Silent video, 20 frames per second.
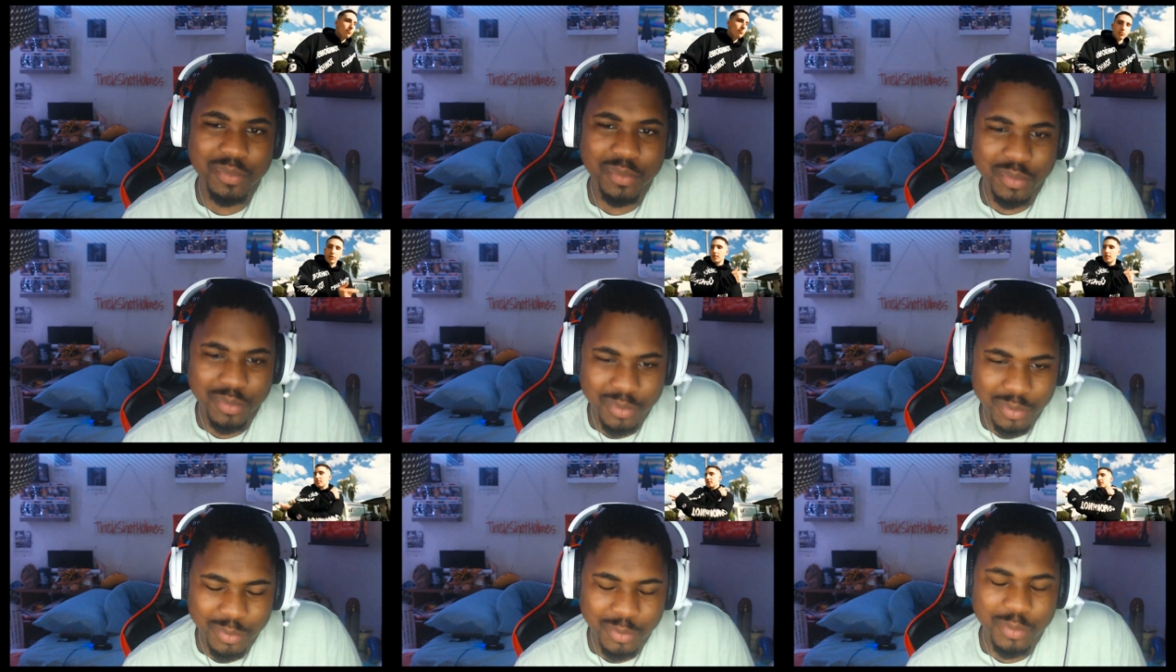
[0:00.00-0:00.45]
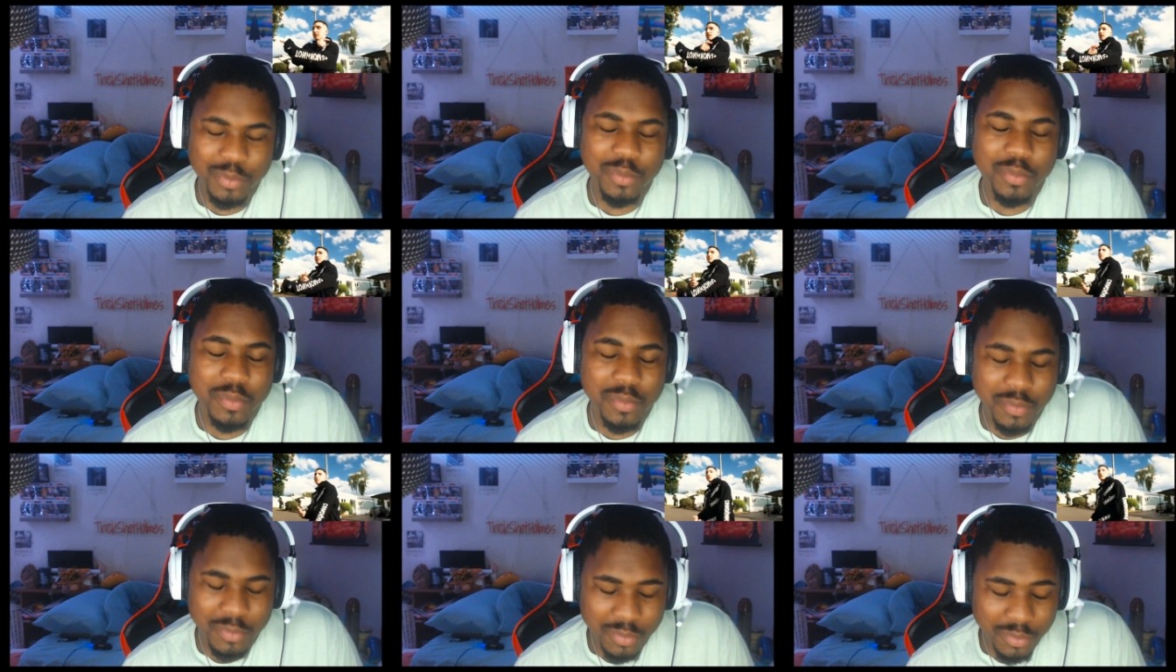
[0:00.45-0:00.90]
abrupt,
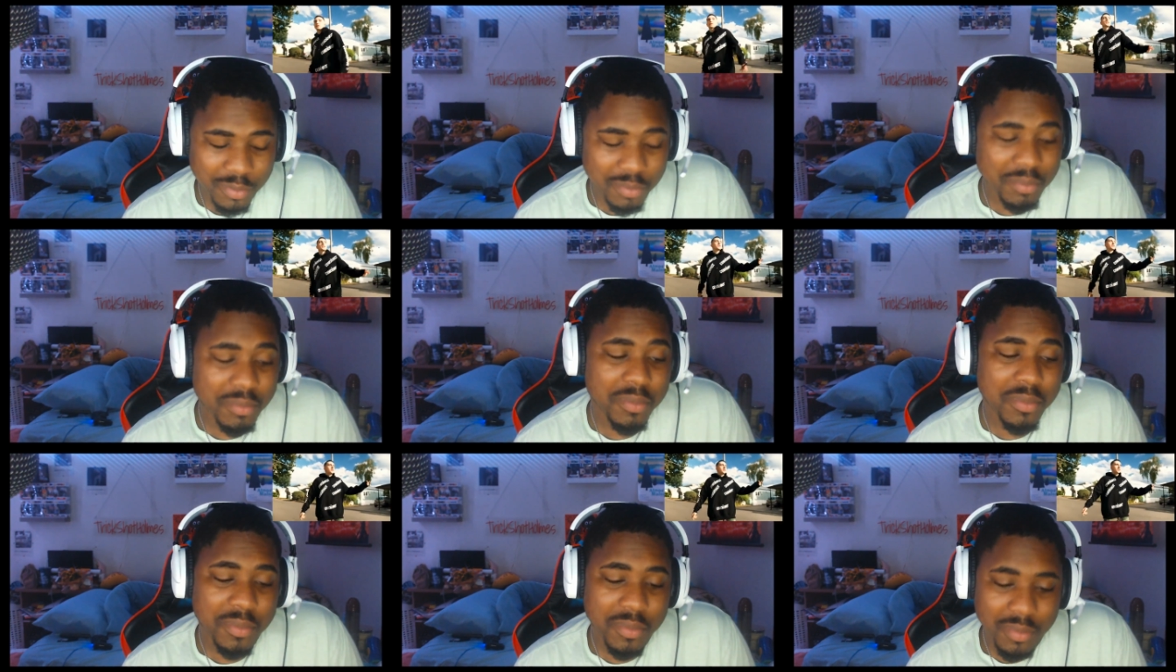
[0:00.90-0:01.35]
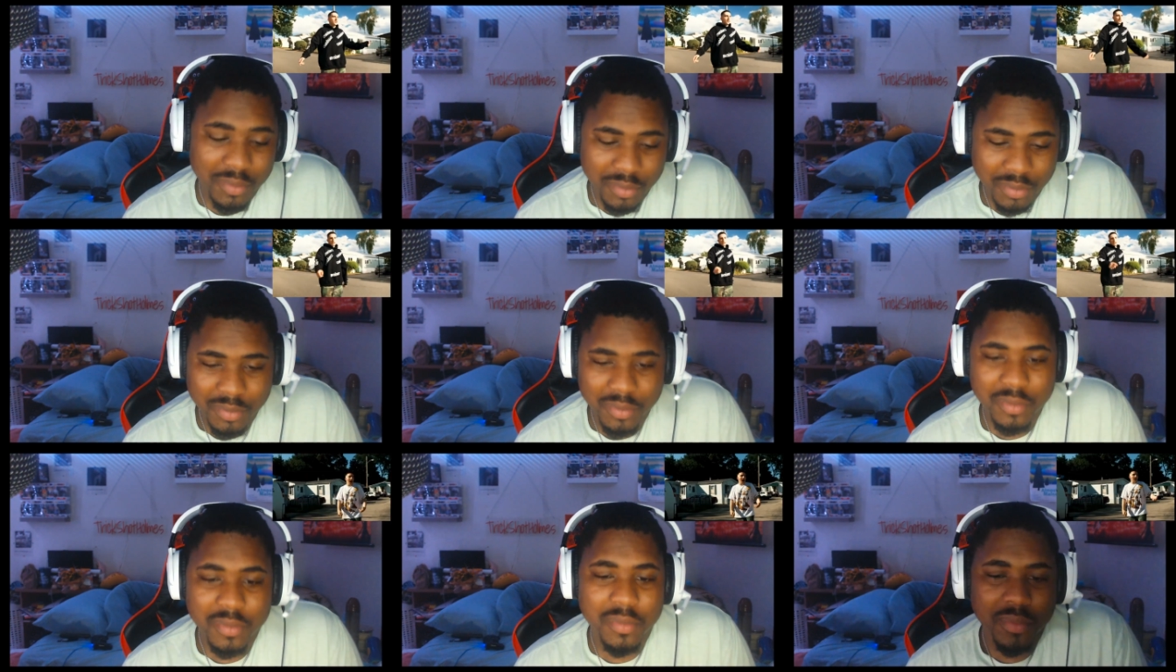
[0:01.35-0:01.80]
and frisky,
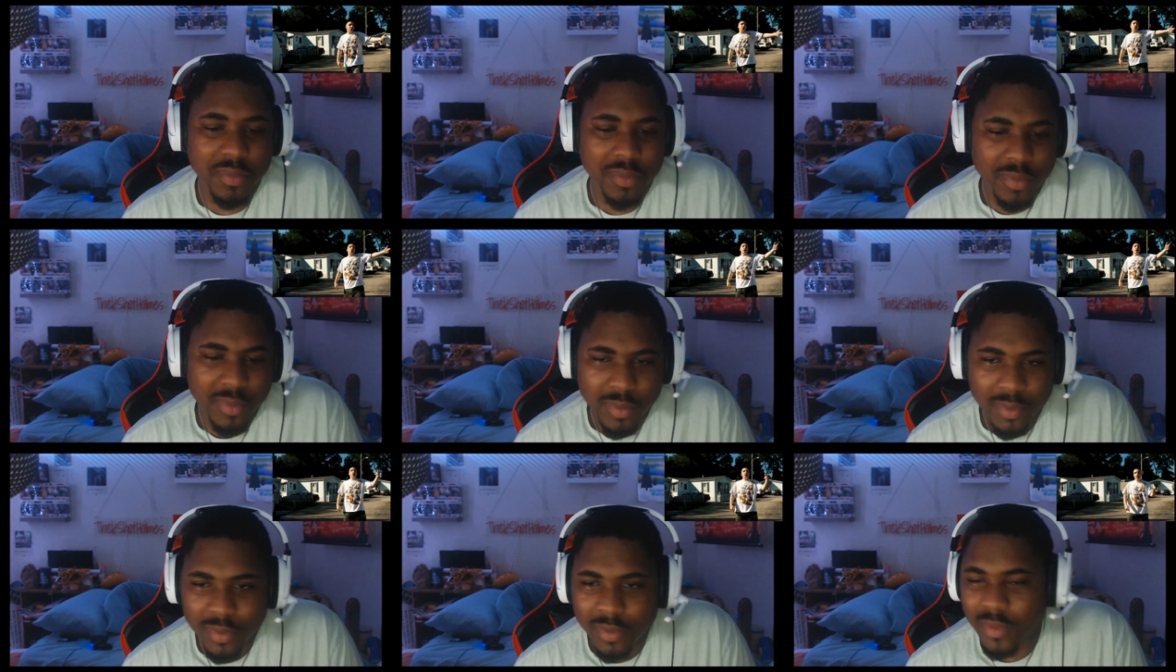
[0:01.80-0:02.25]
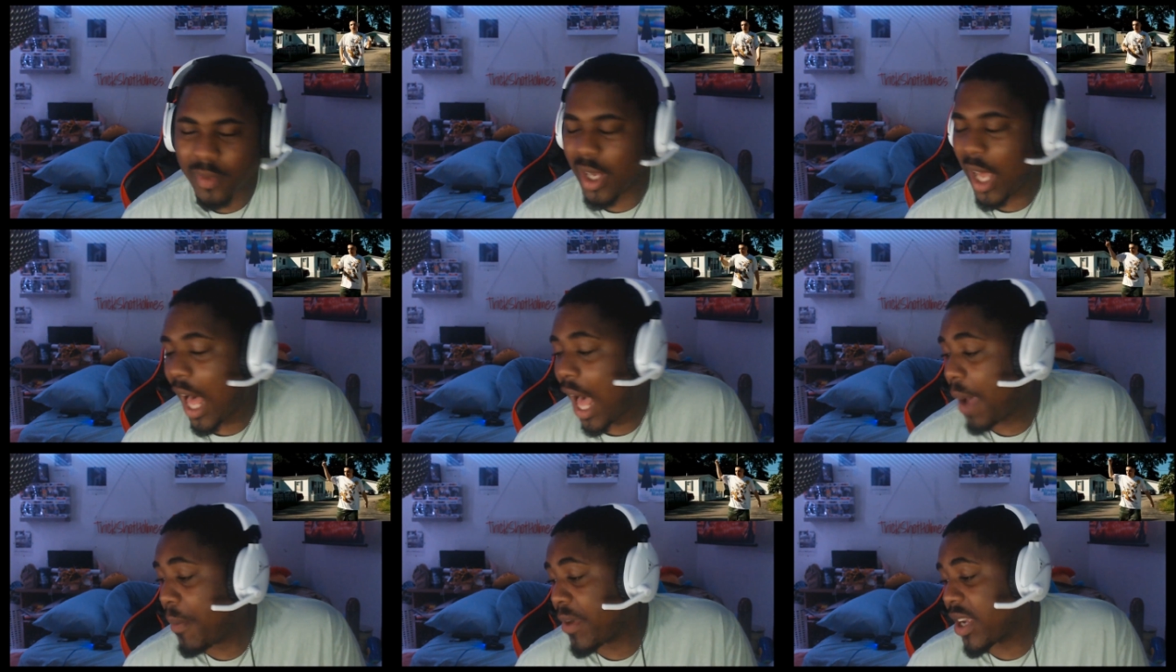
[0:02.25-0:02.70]
go. I drink,
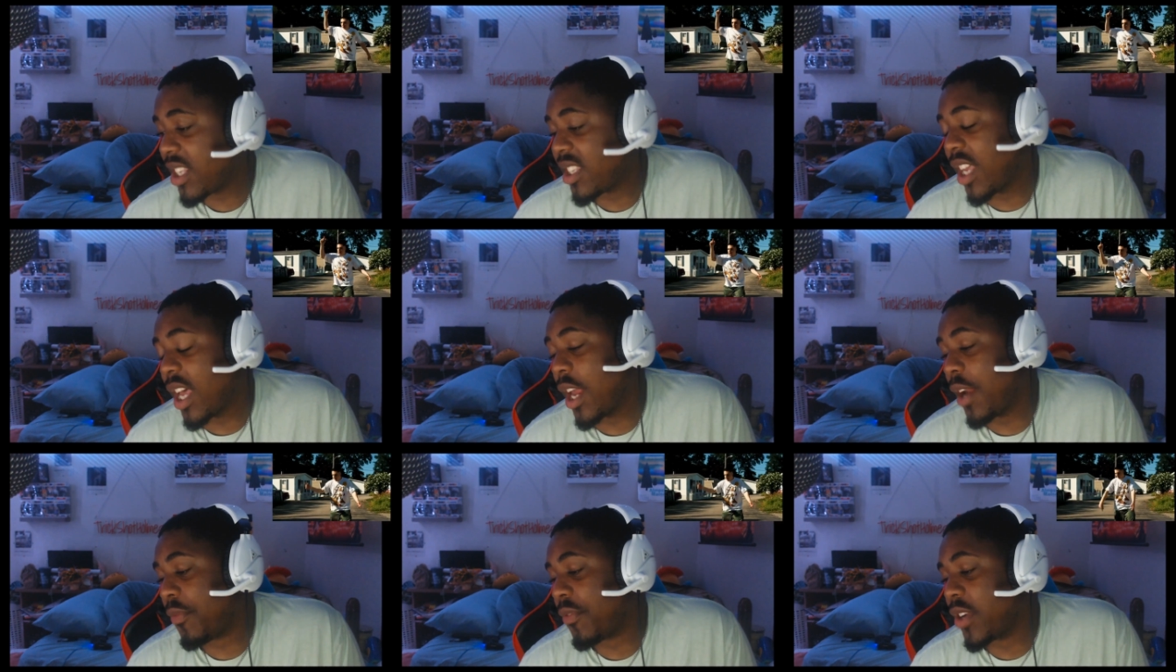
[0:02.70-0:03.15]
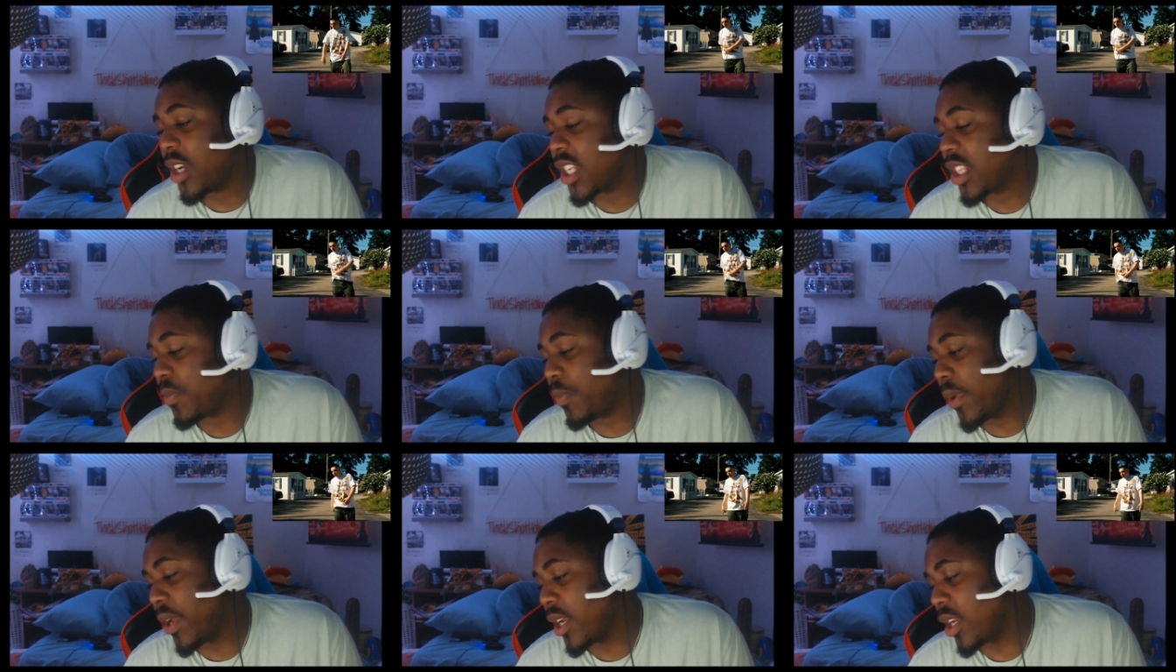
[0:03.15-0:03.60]
I'm, I'm drunk, I'm
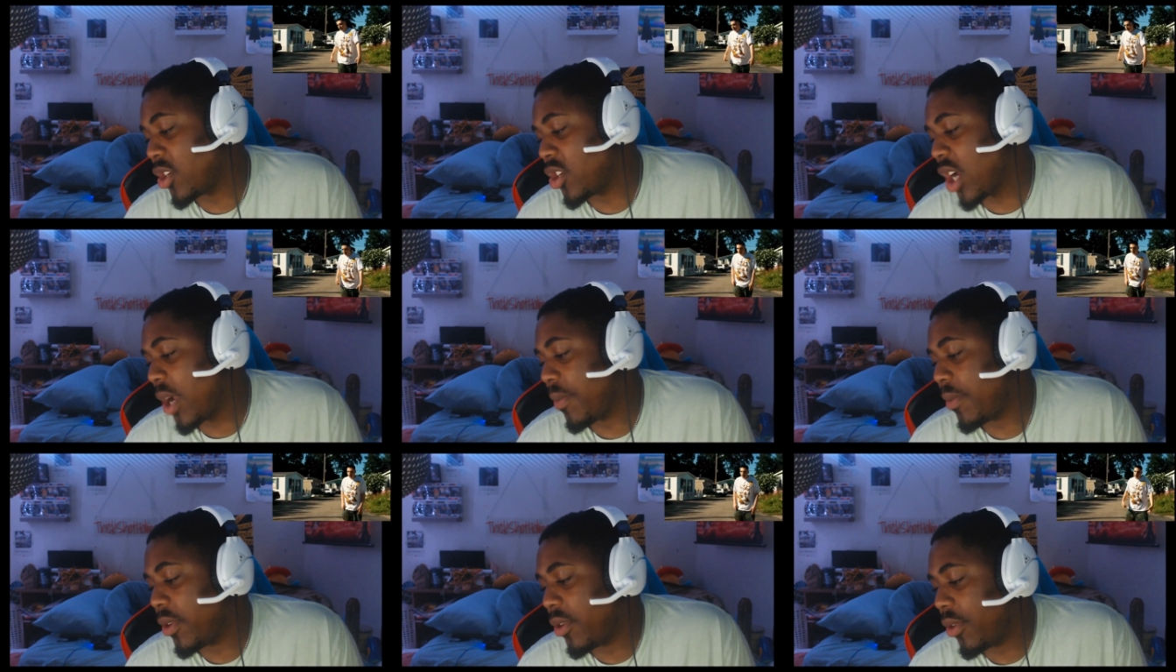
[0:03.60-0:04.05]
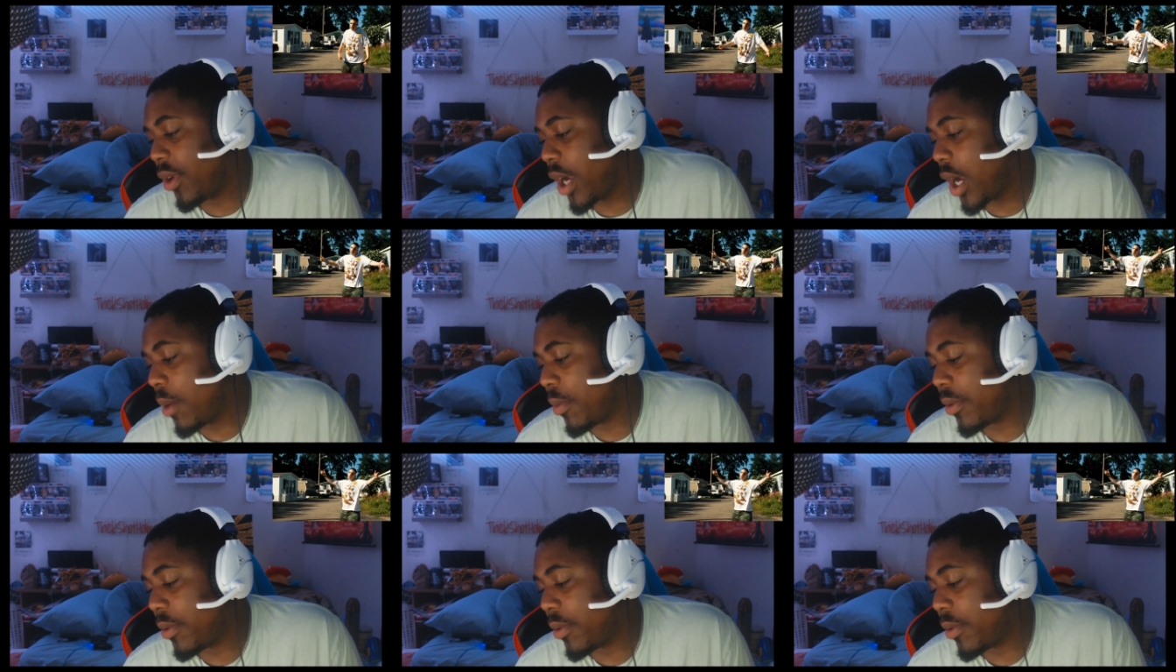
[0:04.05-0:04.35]
drink free, go.